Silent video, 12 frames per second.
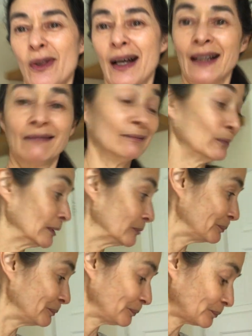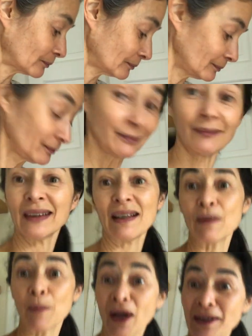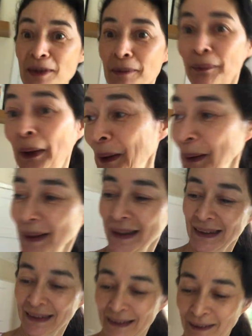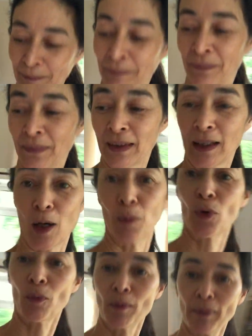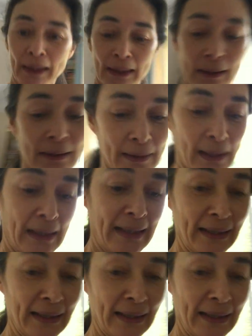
that. Oh, well. Never mind. I'll probably delete